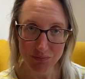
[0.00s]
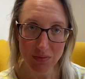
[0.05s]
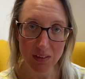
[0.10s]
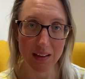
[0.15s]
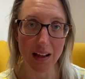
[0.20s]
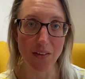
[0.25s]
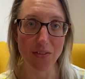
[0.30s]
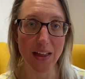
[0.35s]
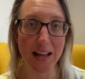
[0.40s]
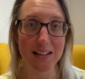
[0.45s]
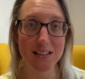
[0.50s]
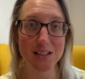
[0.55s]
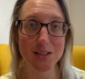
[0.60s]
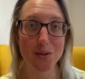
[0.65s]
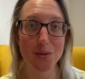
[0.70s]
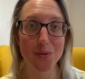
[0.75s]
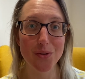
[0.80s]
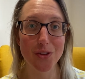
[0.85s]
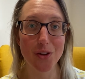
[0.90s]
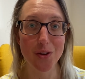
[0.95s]
Now that's
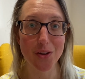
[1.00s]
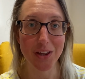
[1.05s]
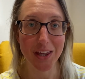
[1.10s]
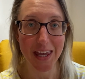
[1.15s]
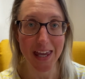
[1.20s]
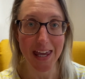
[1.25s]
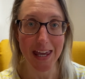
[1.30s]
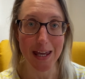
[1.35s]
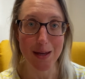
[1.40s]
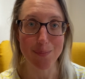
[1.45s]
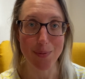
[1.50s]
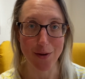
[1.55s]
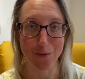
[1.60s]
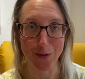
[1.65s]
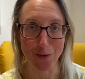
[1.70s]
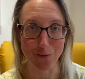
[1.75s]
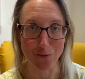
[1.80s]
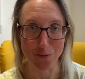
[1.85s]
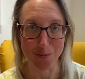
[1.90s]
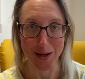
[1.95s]
the key bit of
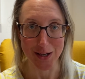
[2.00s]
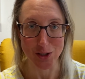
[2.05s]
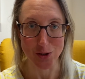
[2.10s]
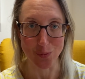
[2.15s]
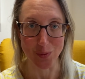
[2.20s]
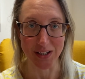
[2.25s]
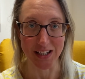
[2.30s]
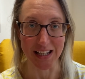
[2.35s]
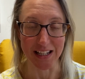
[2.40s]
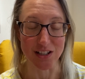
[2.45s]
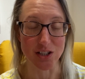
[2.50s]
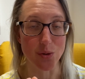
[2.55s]
information we need.